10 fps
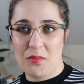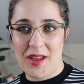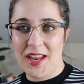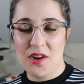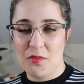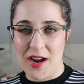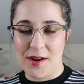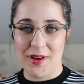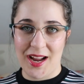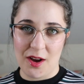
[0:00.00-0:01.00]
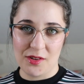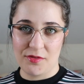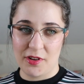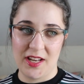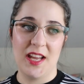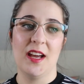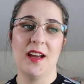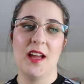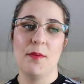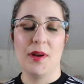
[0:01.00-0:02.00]
hidden away in my house for a
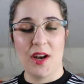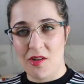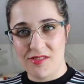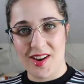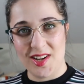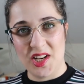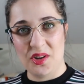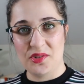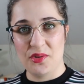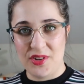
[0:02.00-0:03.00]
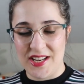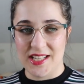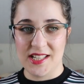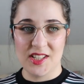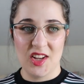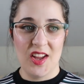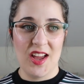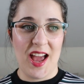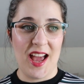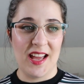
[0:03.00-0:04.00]
year, but now I finally got to read it.
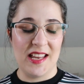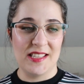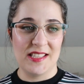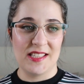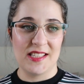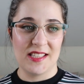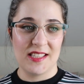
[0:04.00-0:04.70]
And